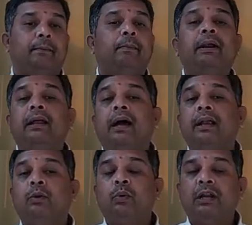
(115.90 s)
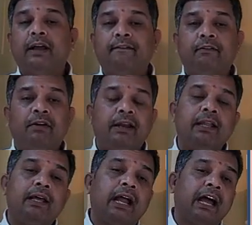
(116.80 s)
But I don't have a 1
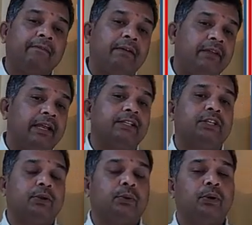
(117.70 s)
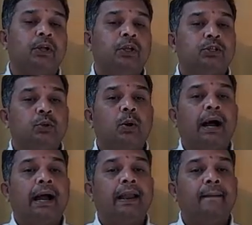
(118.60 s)
here, I am having a 0. So
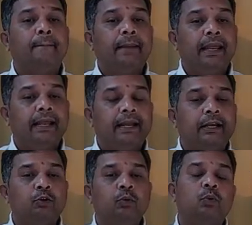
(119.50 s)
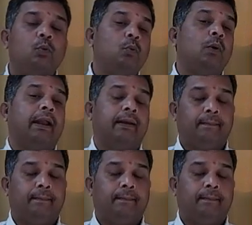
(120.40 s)
I'll make it to 1.